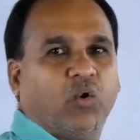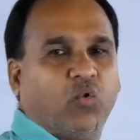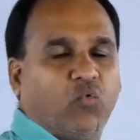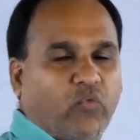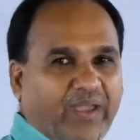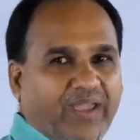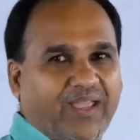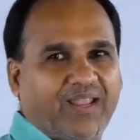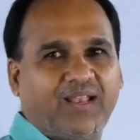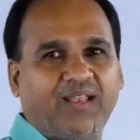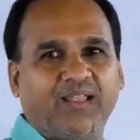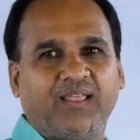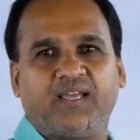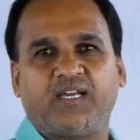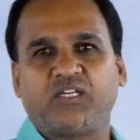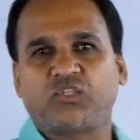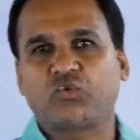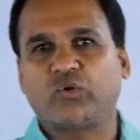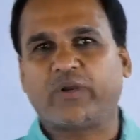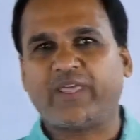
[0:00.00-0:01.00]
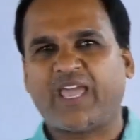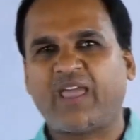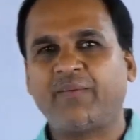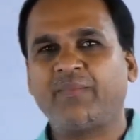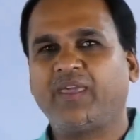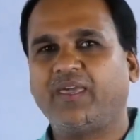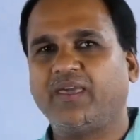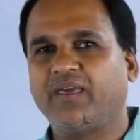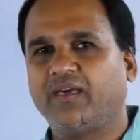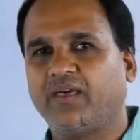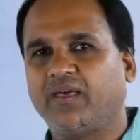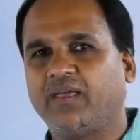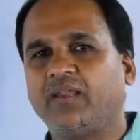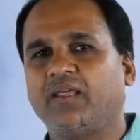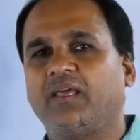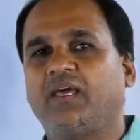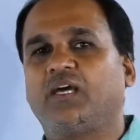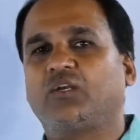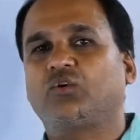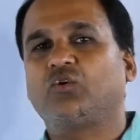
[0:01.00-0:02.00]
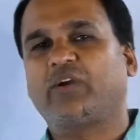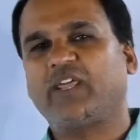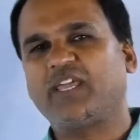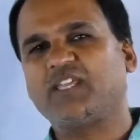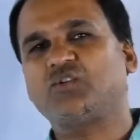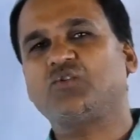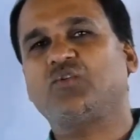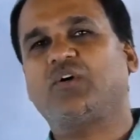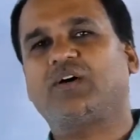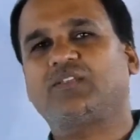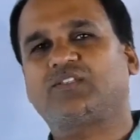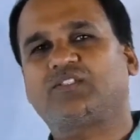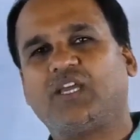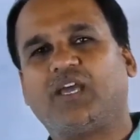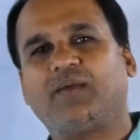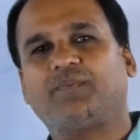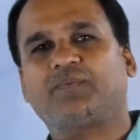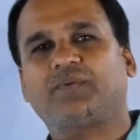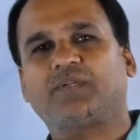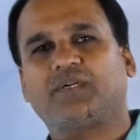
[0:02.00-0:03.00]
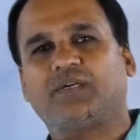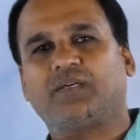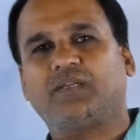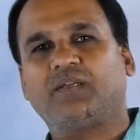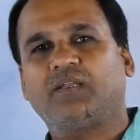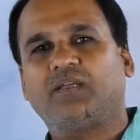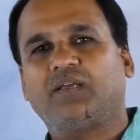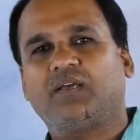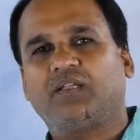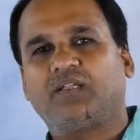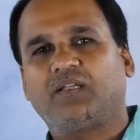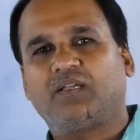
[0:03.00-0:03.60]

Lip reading: Well, today I am here to teach you a chapter